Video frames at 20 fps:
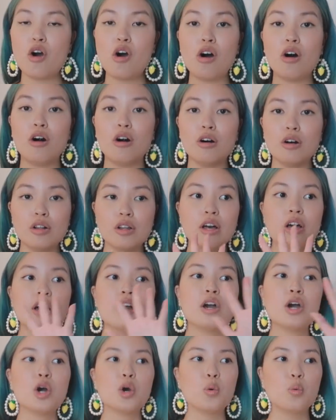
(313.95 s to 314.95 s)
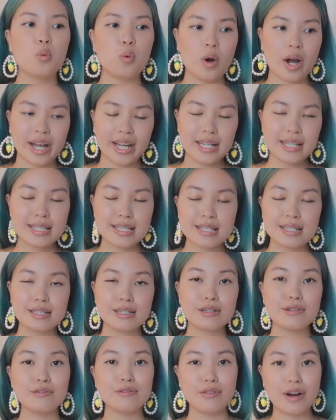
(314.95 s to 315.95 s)
all white
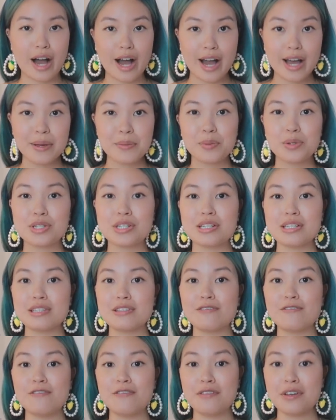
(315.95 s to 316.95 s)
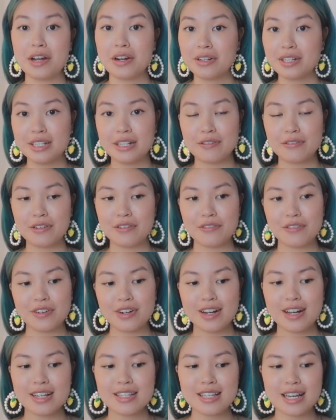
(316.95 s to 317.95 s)
vibe, which is very different for
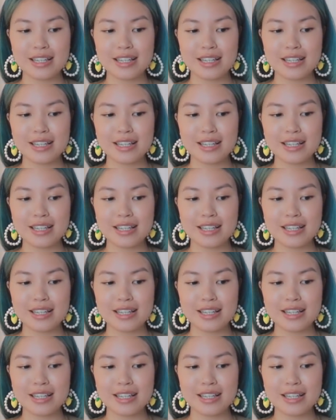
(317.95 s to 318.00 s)
us.